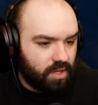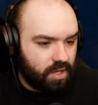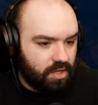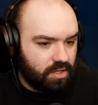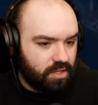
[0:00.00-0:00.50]

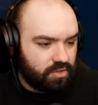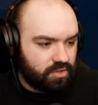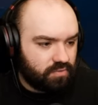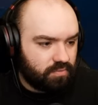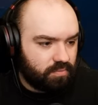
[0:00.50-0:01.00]
I need
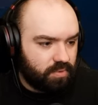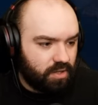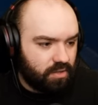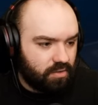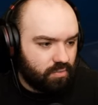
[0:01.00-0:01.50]
to
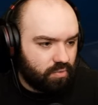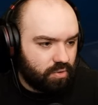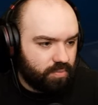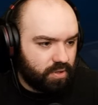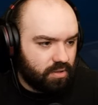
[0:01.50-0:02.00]
repair the
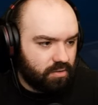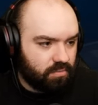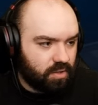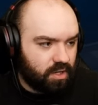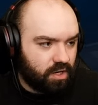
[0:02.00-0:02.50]
water
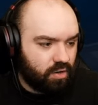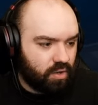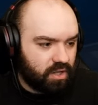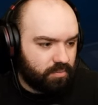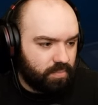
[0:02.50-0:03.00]
pump. I need to go
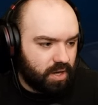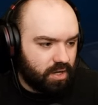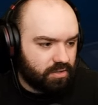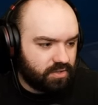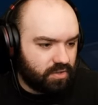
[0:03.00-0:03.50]
get the
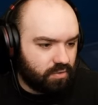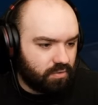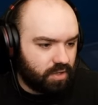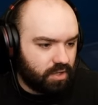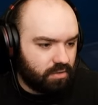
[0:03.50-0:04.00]
parts though,
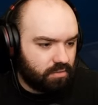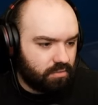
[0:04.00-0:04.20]
right?